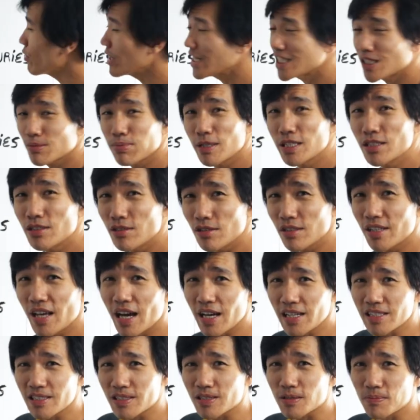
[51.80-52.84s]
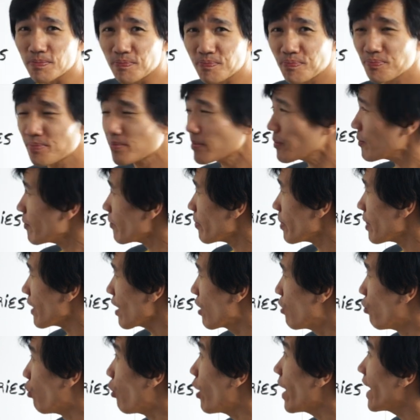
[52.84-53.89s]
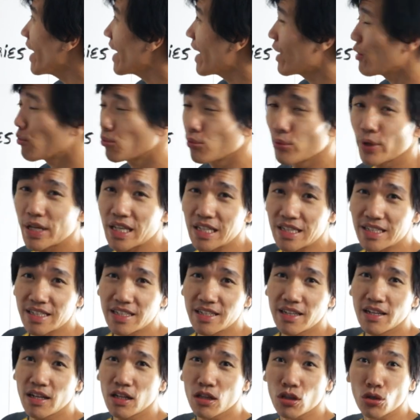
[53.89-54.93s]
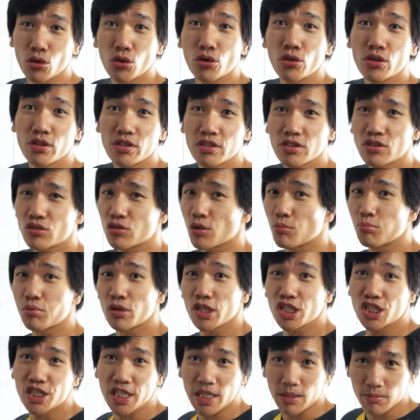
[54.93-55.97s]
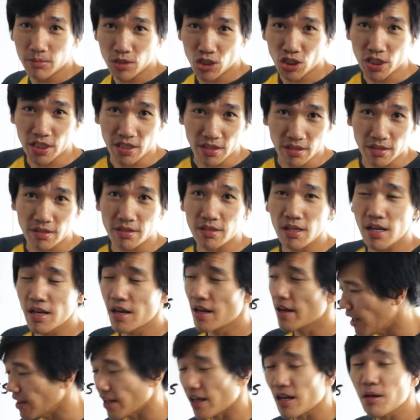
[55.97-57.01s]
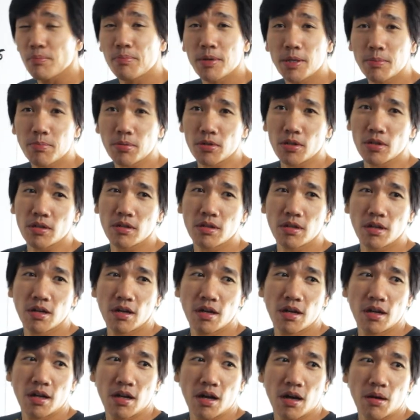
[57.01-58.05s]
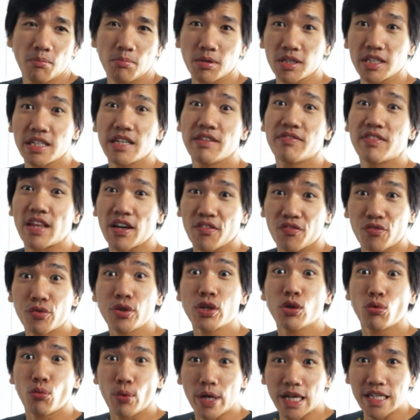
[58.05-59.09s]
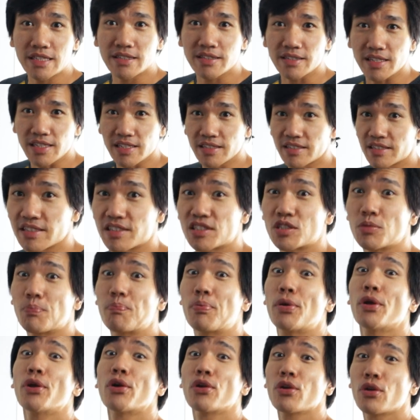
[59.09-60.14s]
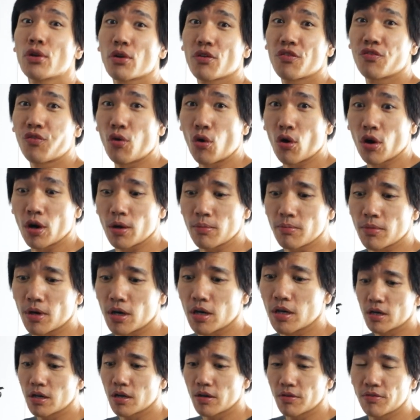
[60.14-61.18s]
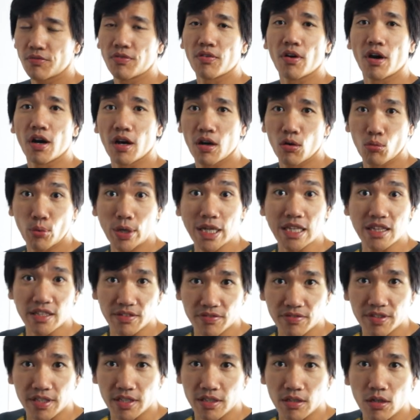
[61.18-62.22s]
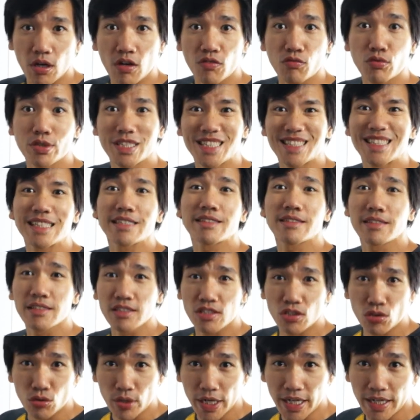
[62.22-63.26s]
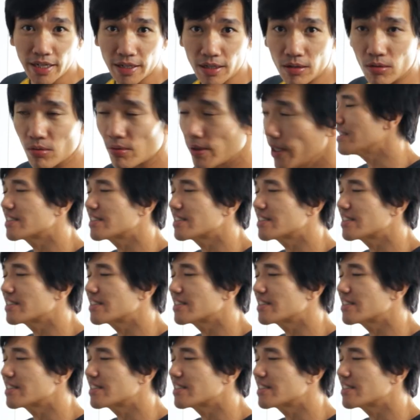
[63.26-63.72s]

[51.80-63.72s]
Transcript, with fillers: I wanna explain to you guys why I really learned to appreciate machines. A lot of people believe that free weights is the superior form of uh, weightlifting, of resistance training.